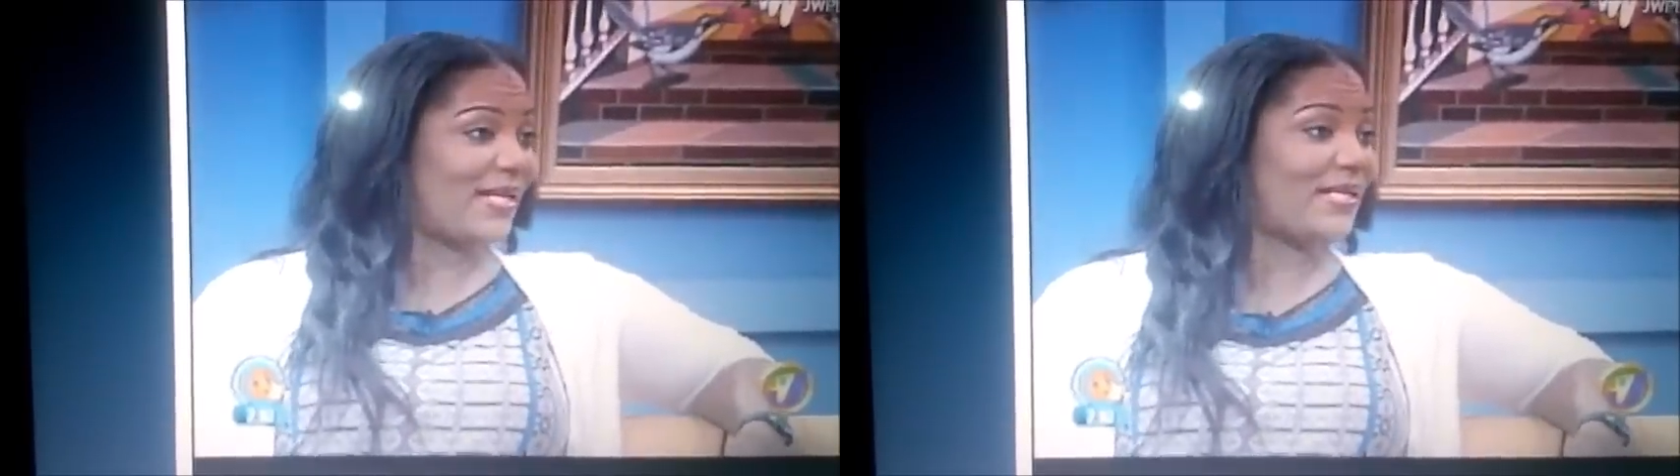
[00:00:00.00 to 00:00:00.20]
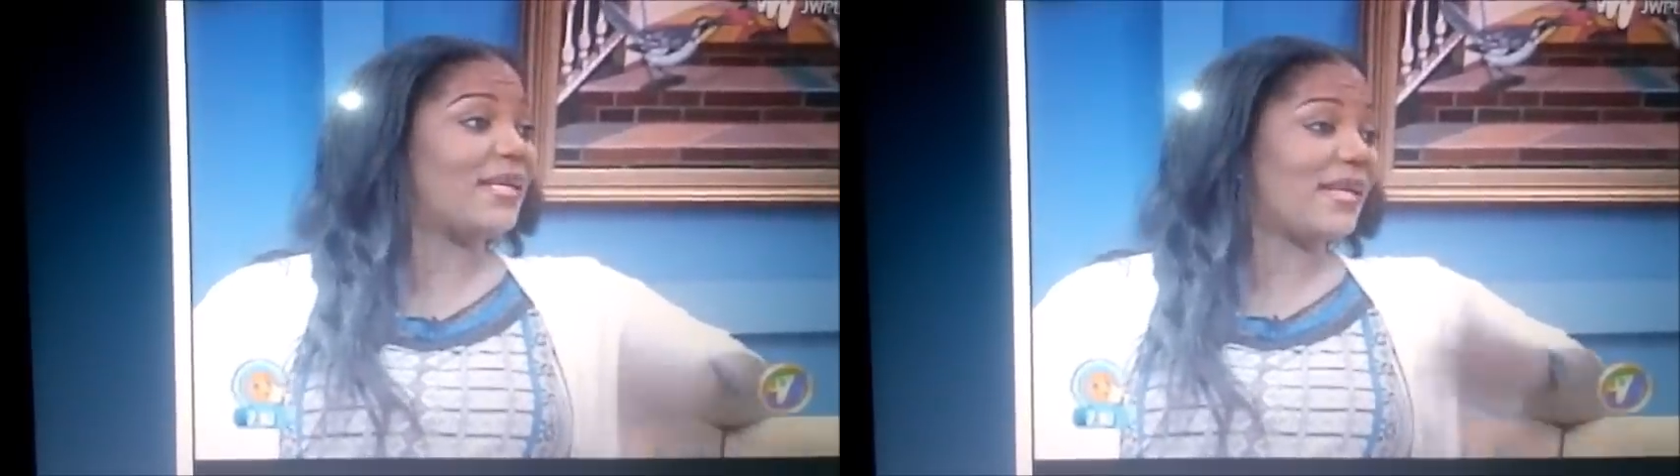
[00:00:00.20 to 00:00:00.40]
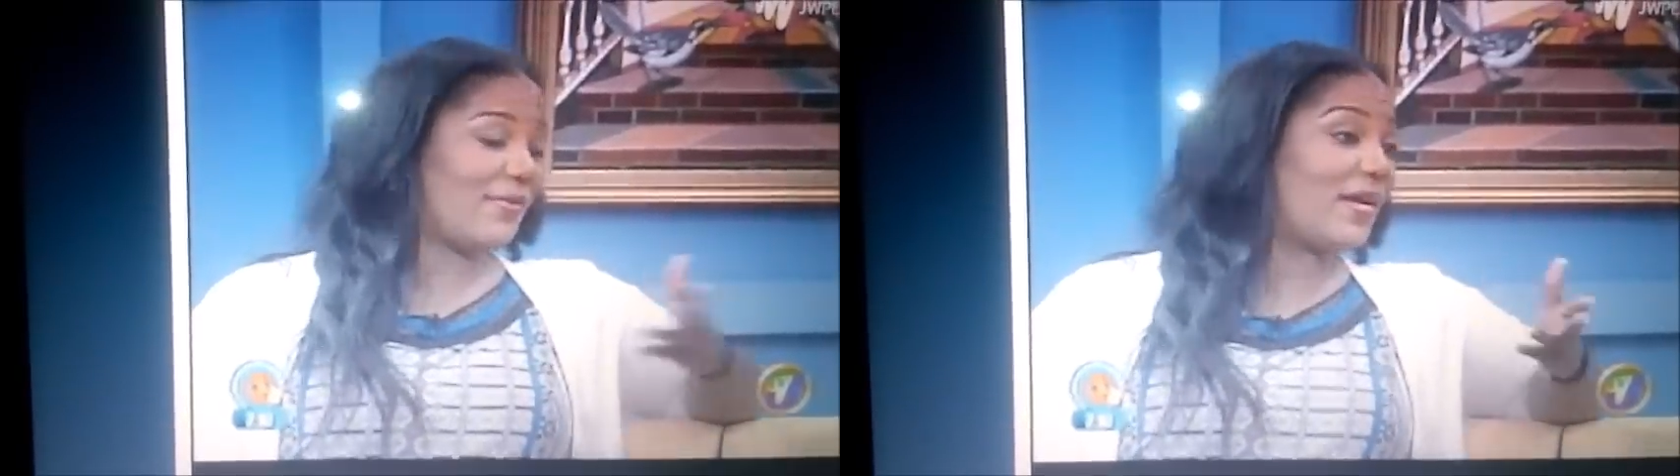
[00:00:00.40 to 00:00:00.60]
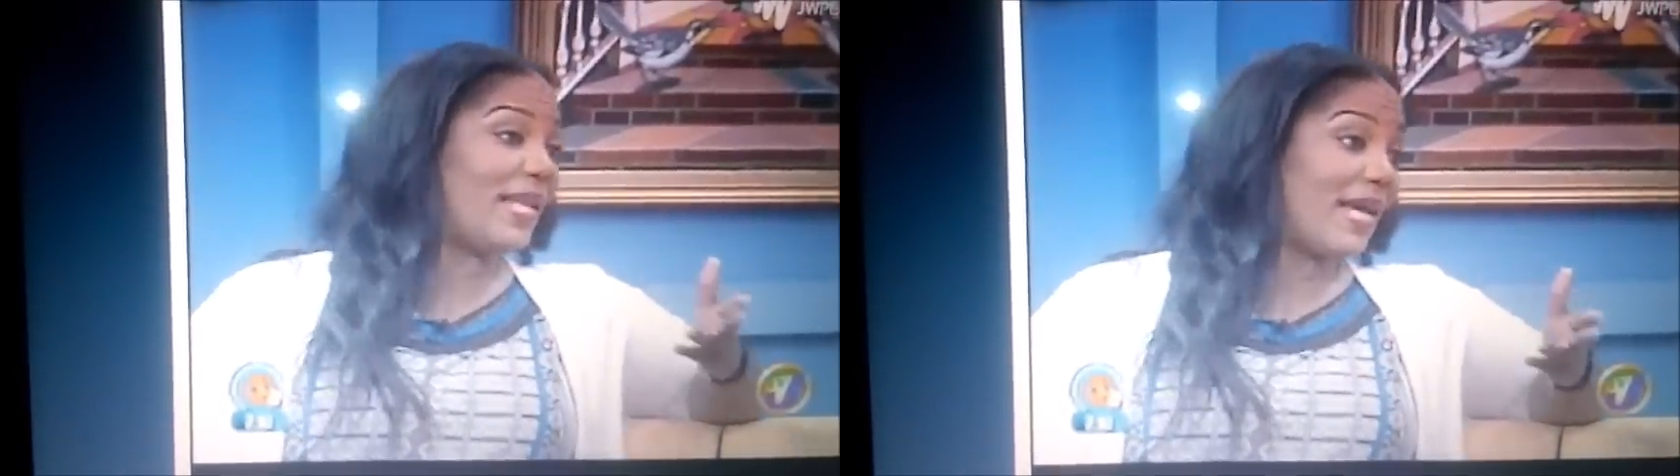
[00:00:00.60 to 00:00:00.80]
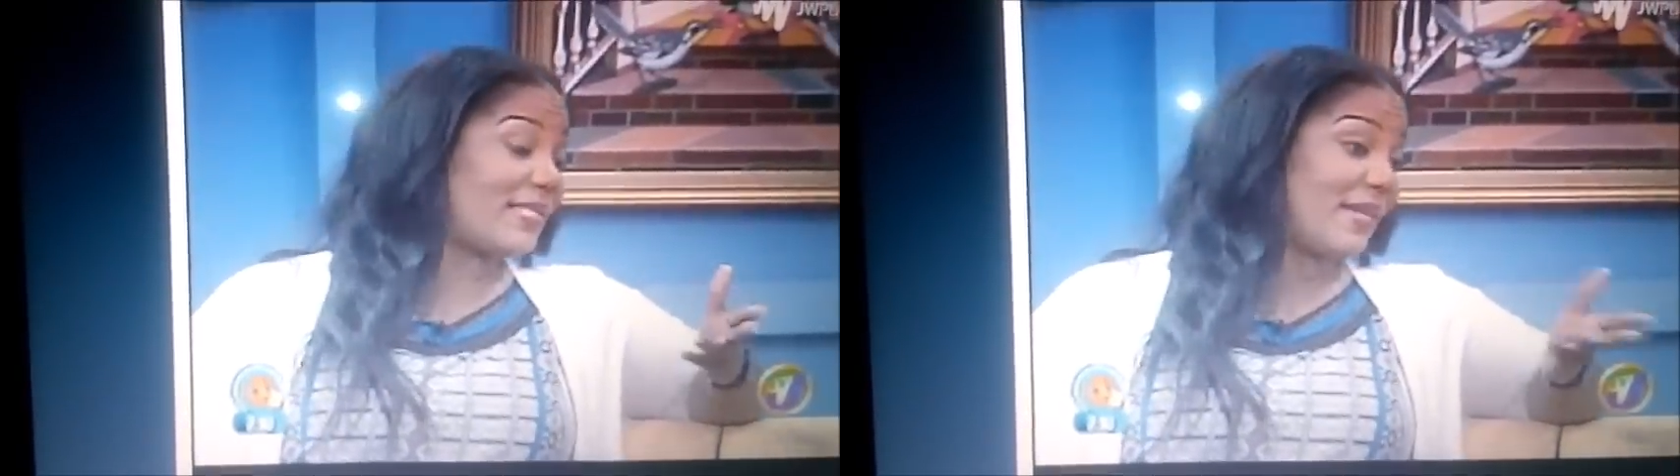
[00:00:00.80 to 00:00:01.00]
And then I
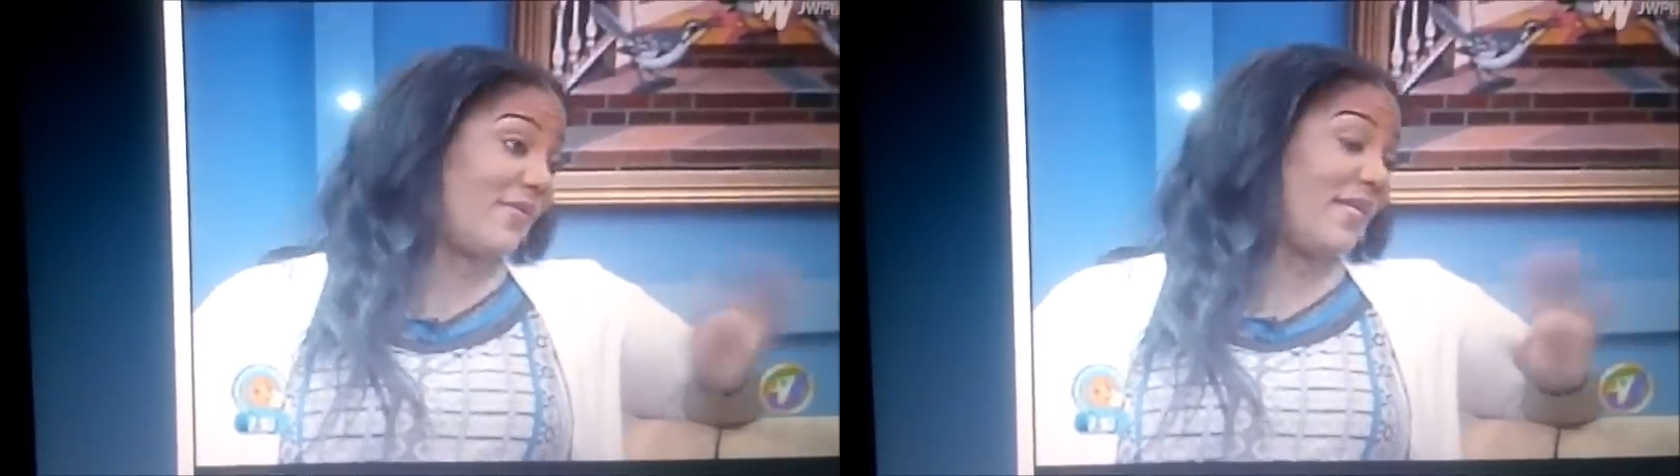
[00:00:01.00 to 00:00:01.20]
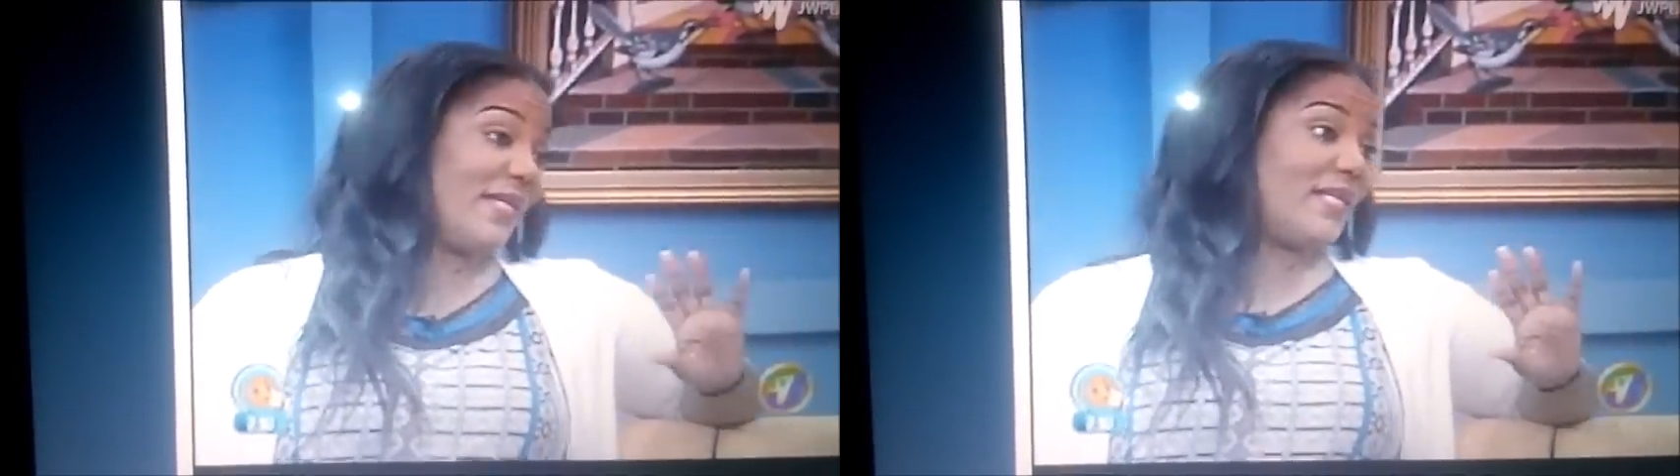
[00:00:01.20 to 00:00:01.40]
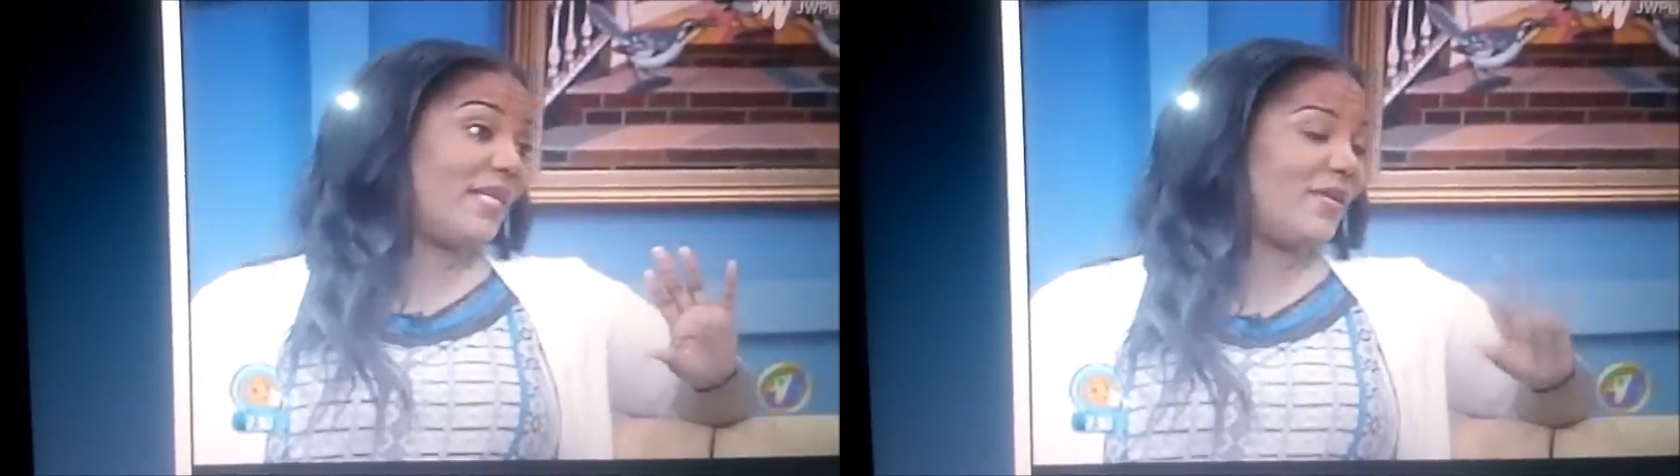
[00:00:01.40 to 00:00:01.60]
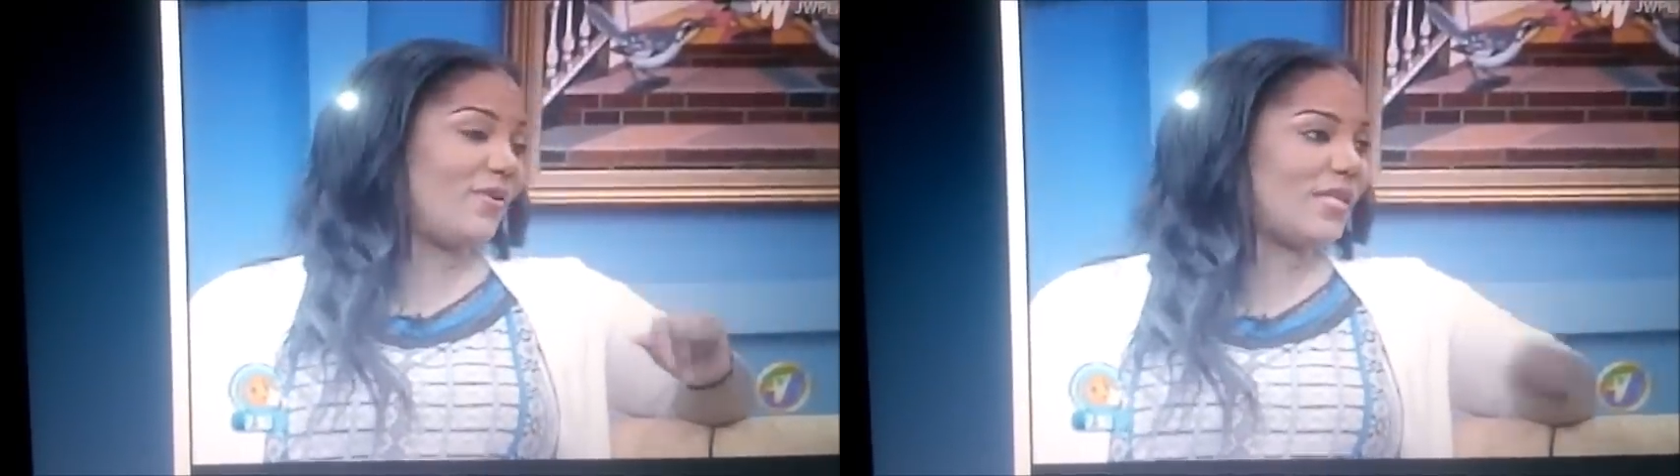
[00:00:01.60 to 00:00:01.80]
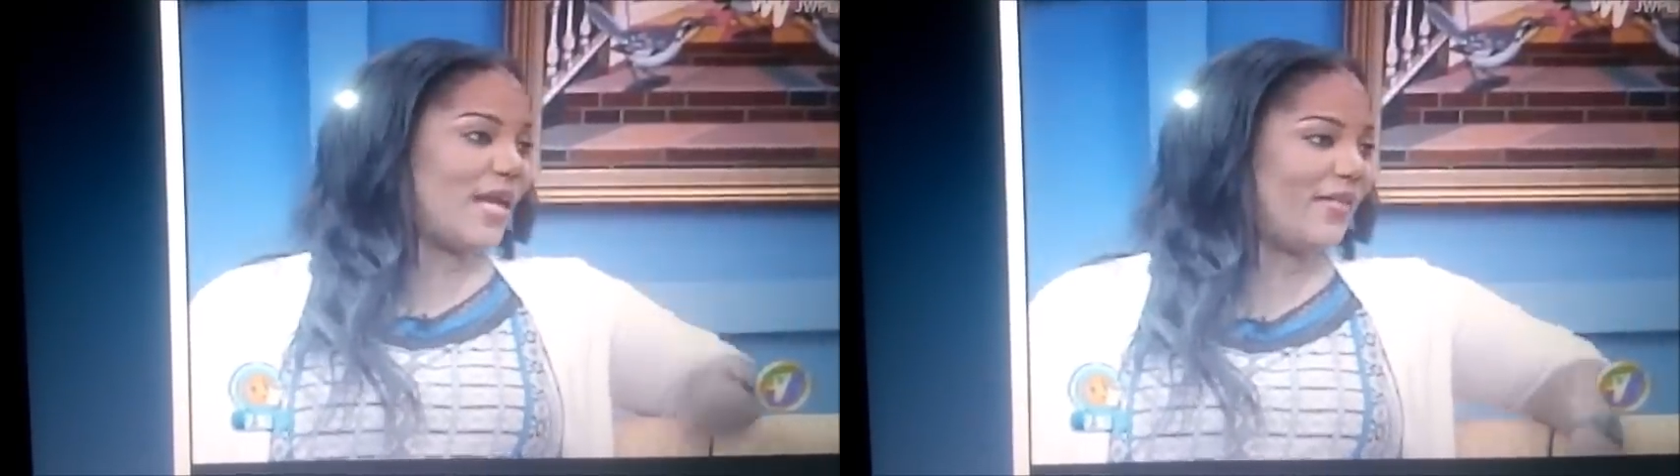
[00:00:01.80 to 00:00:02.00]
realized I really didn't get
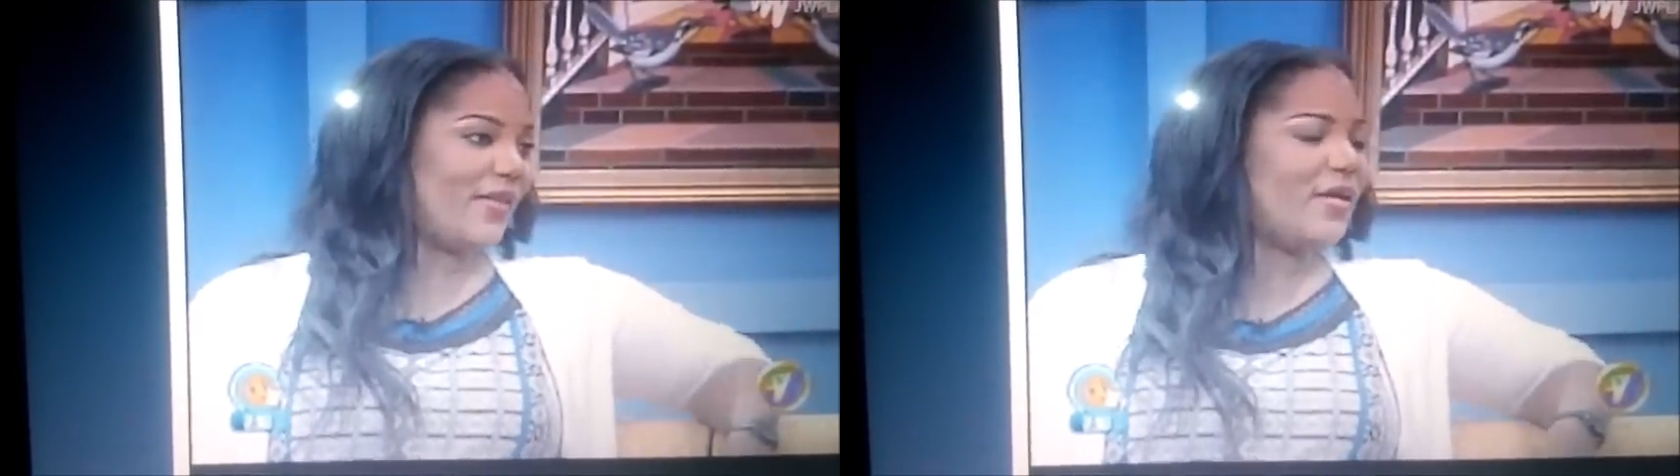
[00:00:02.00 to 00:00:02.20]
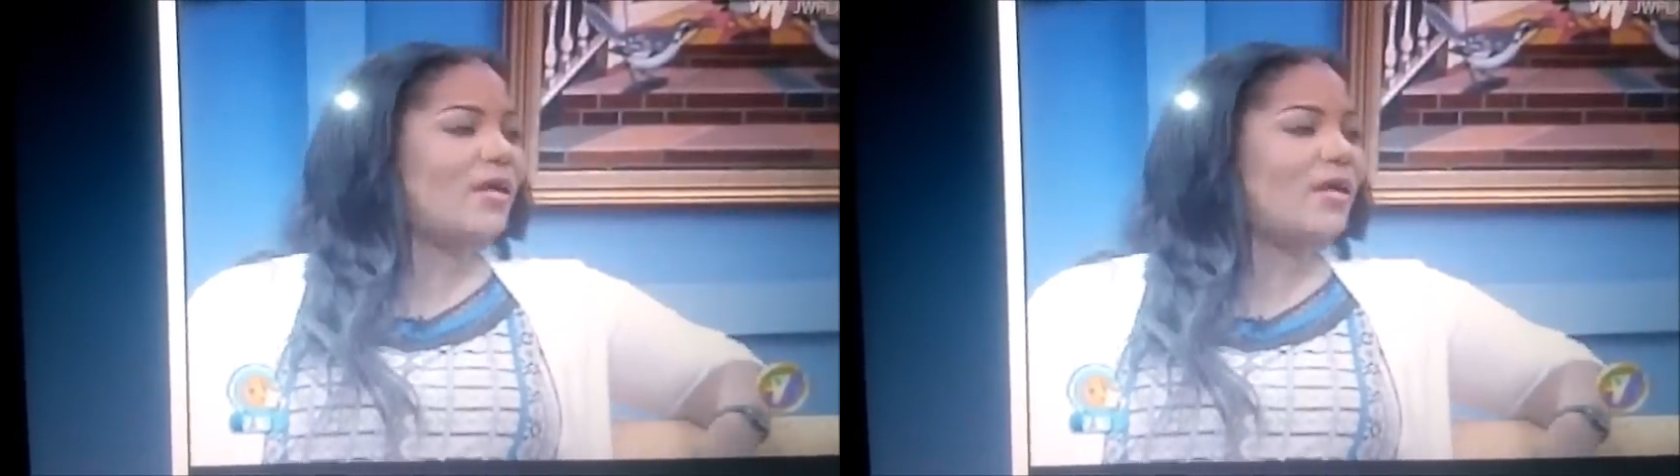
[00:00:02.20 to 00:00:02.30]
it either.